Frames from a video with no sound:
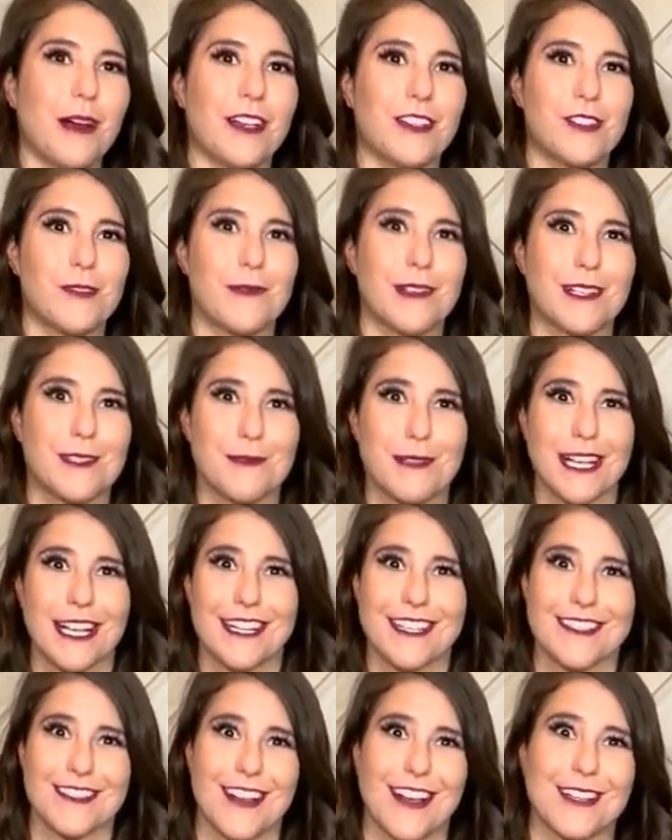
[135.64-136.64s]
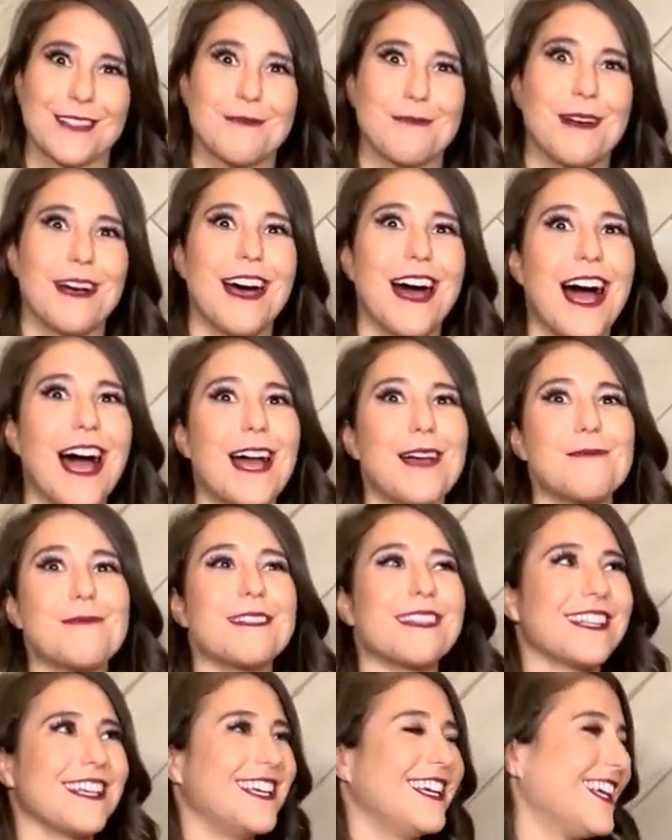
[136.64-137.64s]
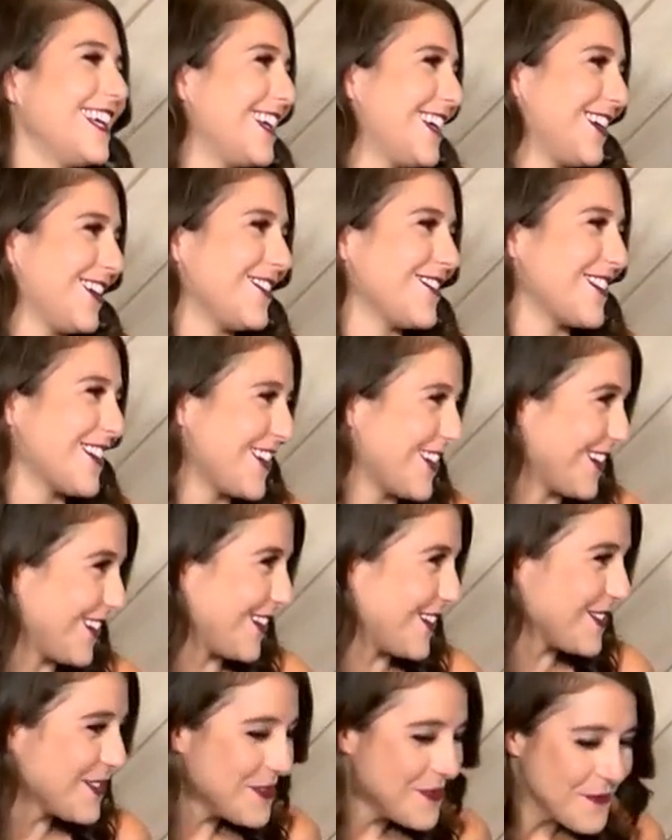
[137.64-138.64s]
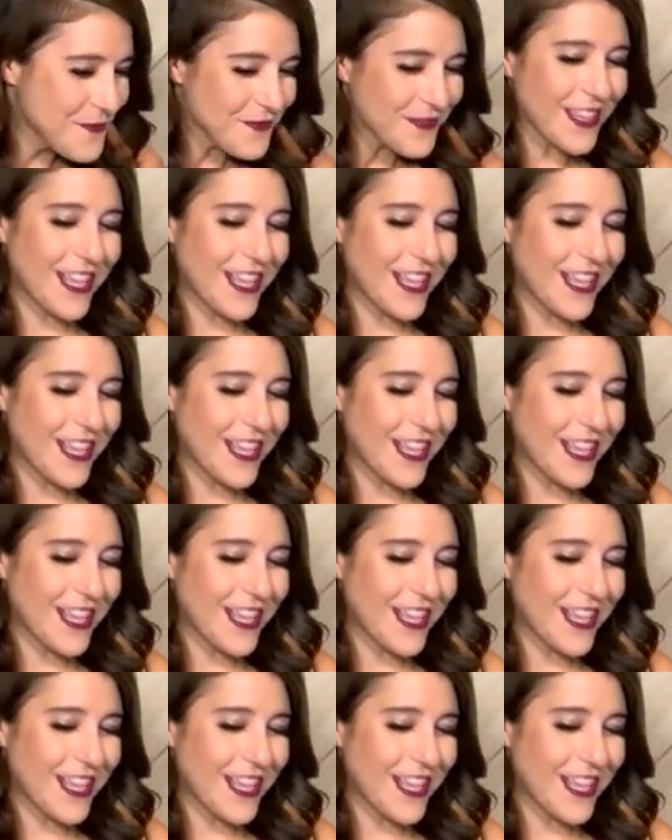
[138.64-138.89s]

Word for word: Little um, cookie dough? Oh, it's not not like superpowers or